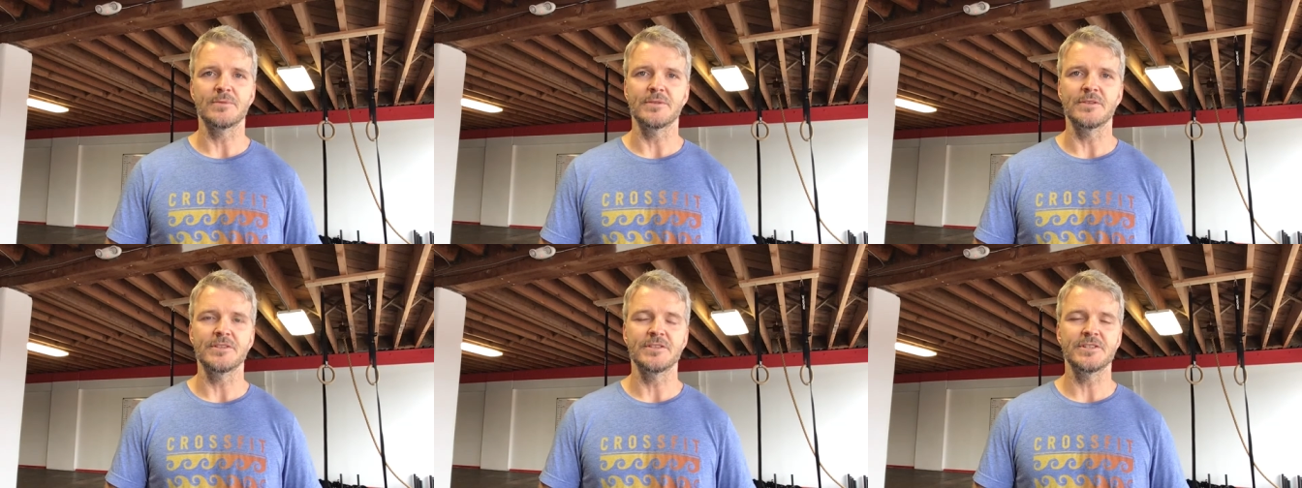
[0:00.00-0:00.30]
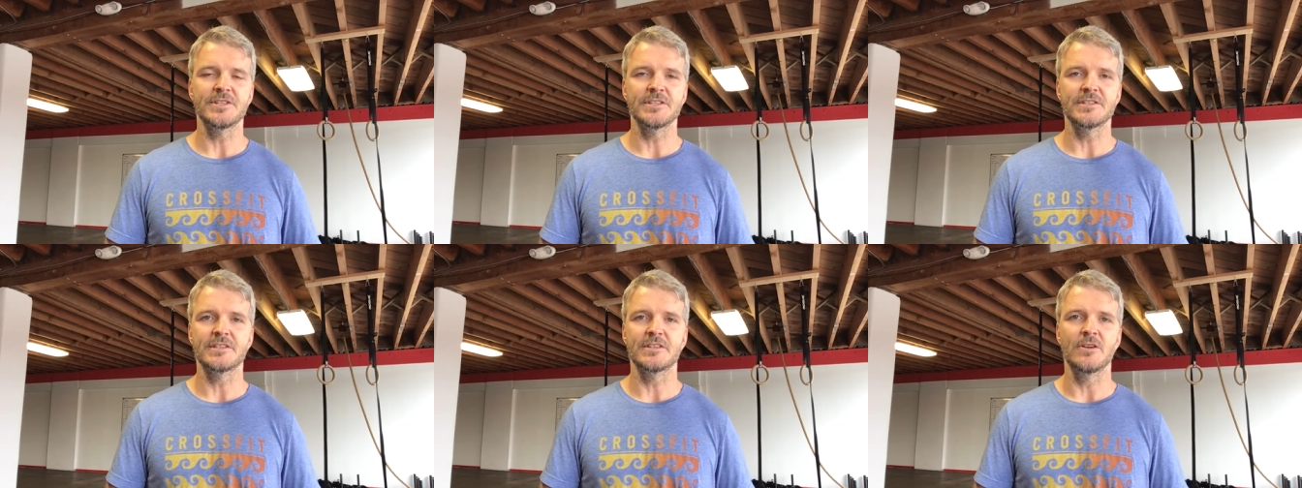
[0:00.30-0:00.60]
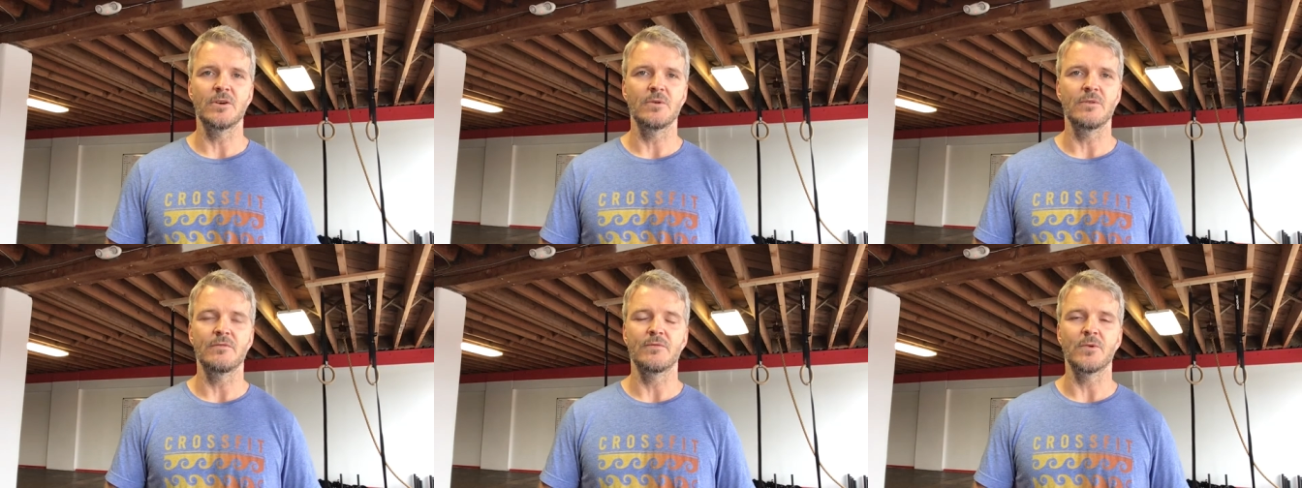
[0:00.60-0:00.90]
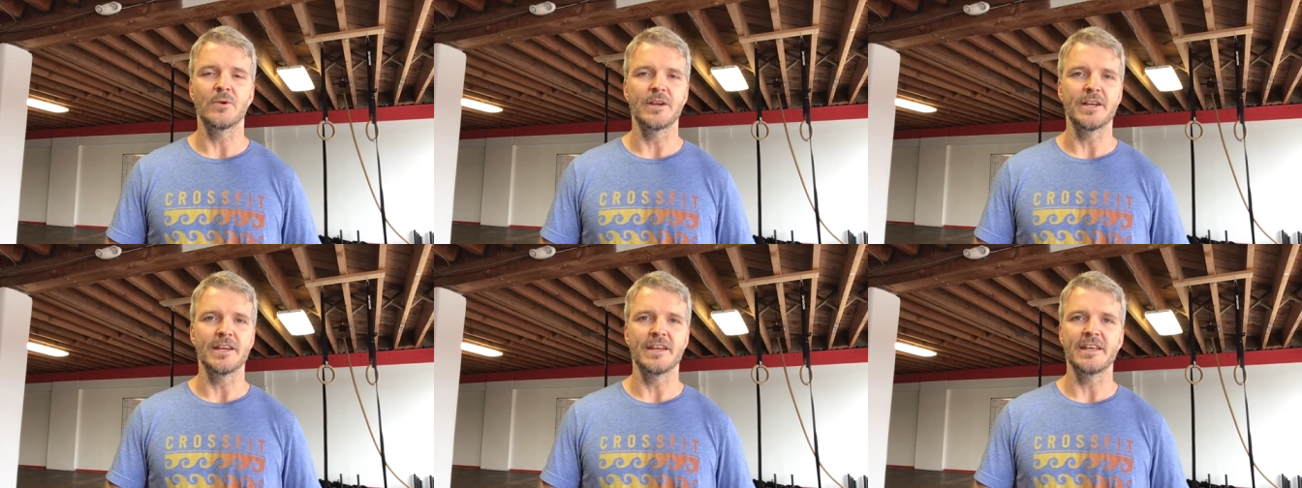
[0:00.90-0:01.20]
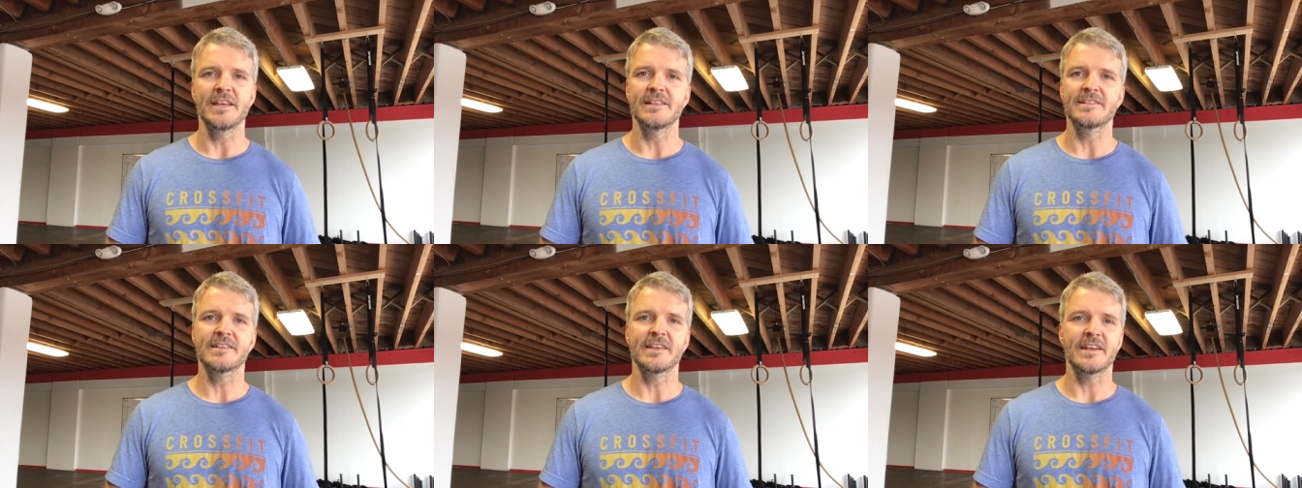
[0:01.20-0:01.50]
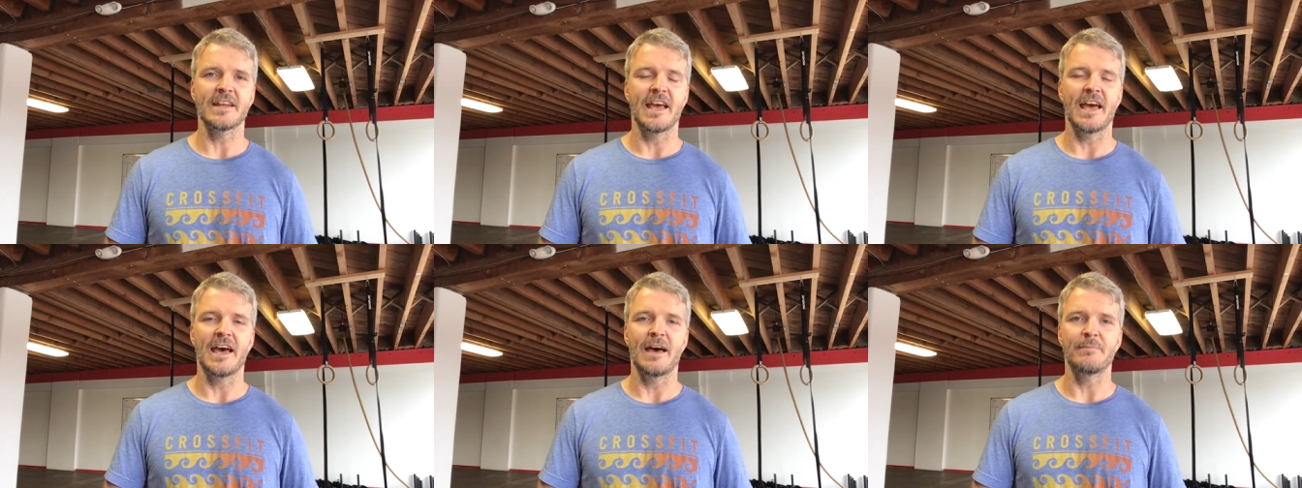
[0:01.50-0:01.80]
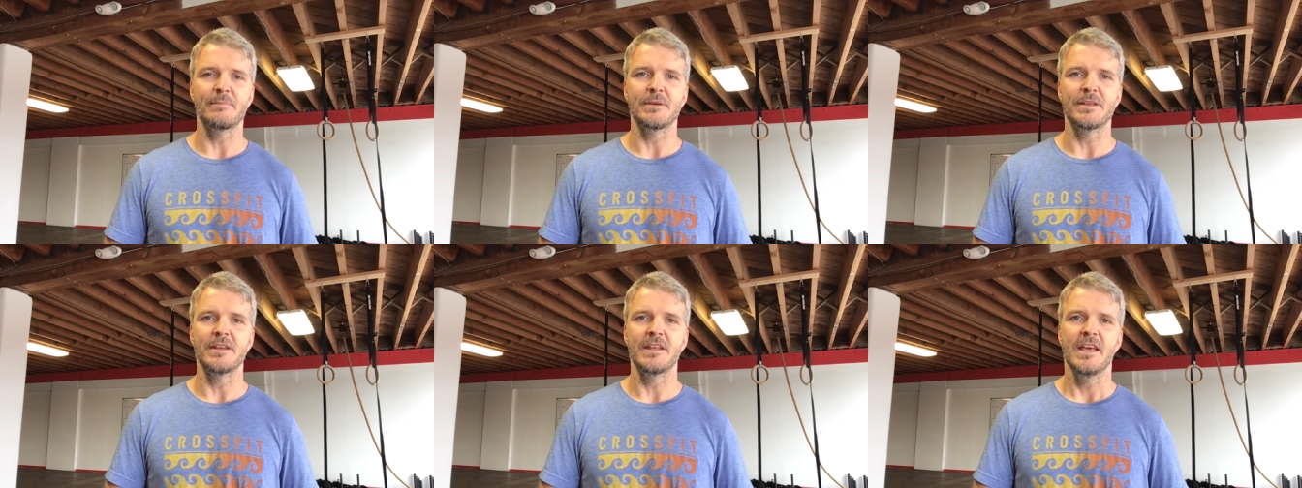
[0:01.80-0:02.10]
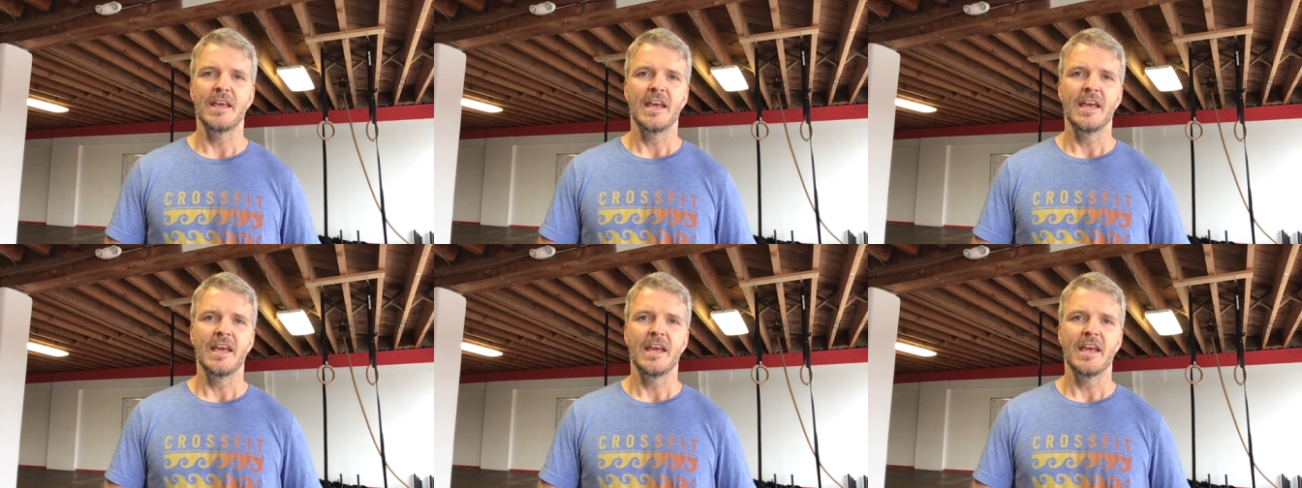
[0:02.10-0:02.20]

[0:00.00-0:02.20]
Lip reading: where there's just no avoiding it. It's gonna happen.